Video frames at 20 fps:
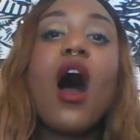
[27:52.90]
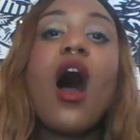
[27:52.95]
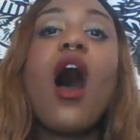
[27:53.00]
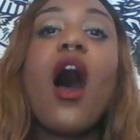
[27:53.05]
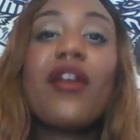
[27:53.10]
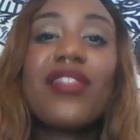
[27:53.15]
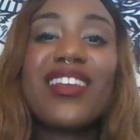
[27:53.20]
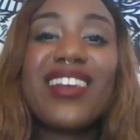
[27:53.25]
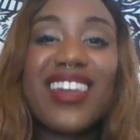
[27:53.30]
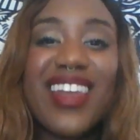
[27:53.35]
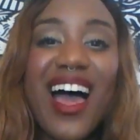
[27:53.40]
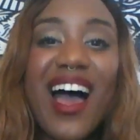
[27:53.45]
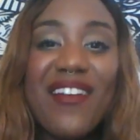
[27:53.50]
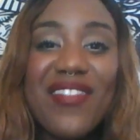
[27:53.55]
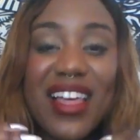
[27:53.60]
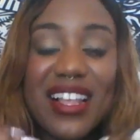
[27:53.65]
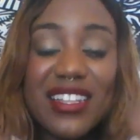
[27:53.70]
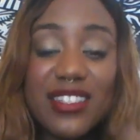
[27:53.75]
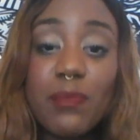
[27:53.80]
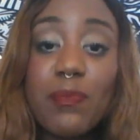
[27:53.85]
all the love
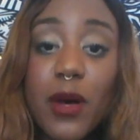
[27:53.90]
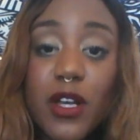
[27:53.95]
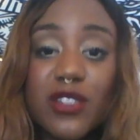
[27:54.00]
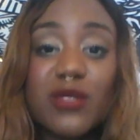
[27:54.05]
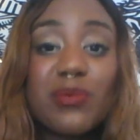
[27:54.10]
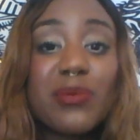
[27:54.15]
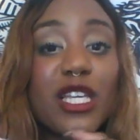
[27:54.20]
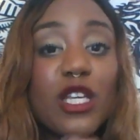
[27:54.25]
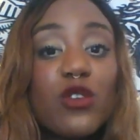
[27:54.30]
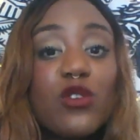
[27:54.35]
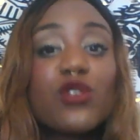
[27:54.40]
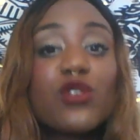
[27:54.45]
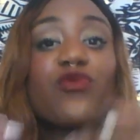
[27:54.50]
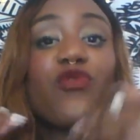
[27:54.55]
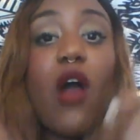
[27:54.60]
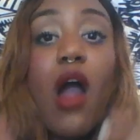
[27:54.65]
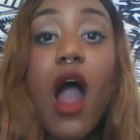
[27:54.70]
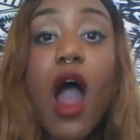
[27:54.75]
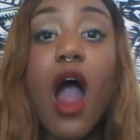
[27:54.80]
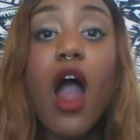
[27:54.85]
that's supposed to be used
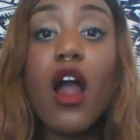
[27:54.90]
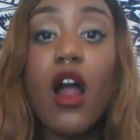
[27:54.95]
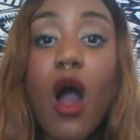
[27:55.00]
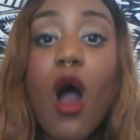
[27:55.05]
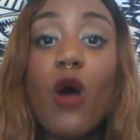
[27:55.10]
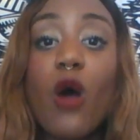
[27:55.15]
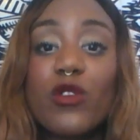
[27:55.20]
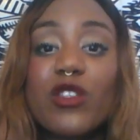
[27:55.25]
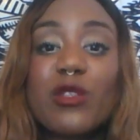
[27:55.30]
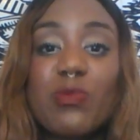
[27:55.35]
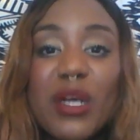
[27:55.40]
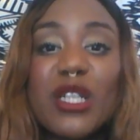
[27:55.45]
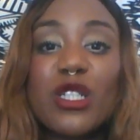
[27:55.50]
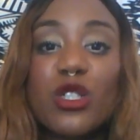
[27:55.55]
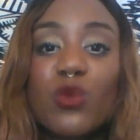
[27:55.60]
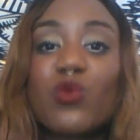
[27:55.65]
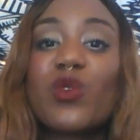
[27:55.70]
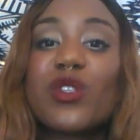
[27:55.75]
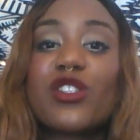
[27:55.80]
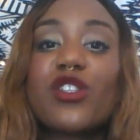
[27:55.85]
for our own
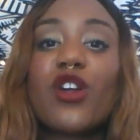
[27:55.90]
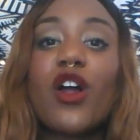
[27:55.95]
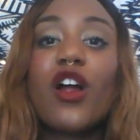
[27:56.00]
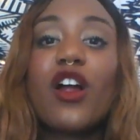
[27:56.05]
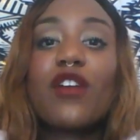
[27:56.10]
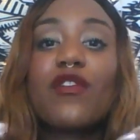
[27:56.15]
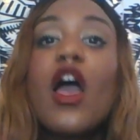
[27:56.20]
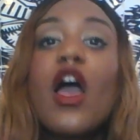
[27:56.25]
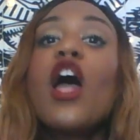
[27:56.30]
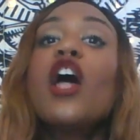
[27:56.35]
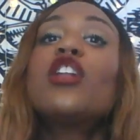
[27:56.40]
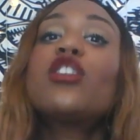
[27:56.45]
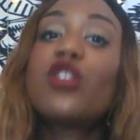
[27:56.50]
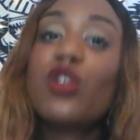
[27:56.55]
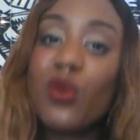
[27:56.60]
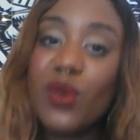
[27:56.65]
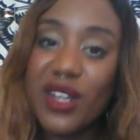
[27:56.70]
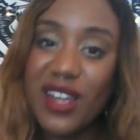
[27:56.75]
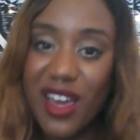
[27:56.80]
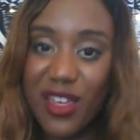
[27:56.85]
special reserve
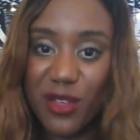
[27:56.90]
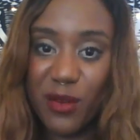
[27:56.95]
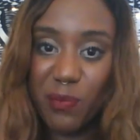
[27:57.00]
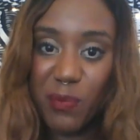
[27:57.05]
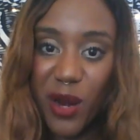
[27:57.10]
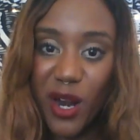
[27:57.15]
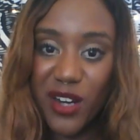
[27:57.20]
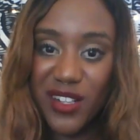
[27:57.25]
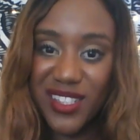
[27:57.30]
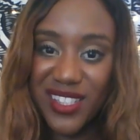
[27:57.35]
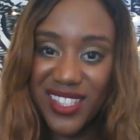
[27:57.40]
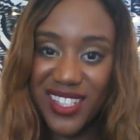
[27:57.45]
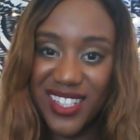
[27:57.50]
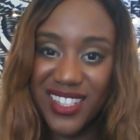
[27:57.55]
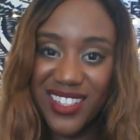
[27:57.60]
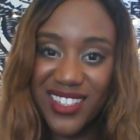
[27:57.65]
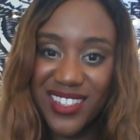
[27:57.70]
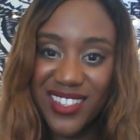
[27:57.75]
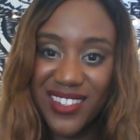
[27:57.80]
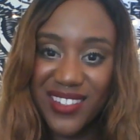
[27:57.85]
to another
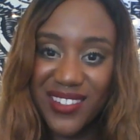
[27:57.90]
person.